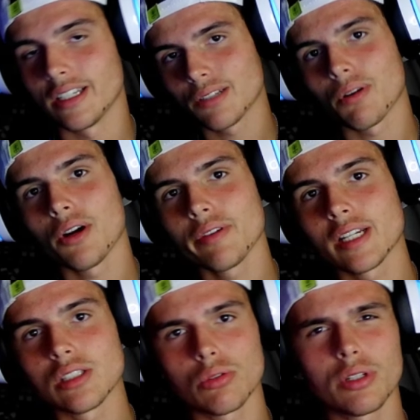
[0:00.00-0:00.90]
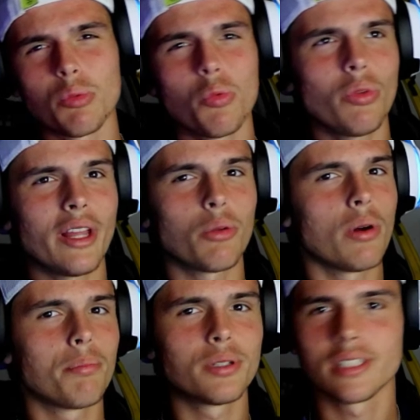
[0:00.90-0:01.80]
this far, because only
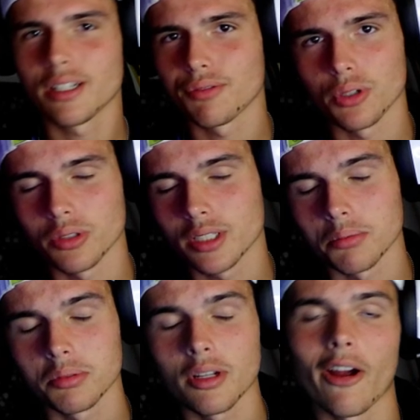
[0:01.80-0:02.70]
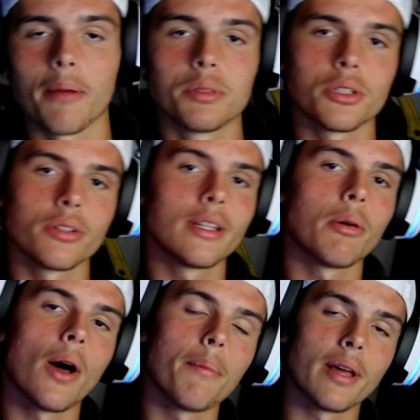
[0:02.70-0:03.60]
like 1% of you subscribe, subscribed, so
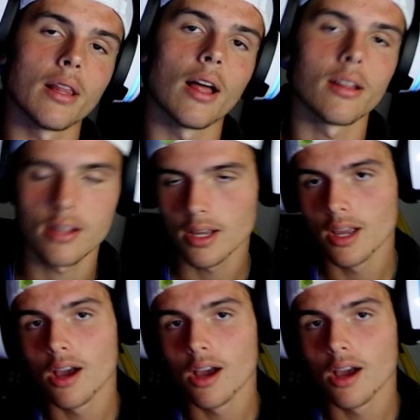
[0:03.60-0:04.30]
that will help me a lot.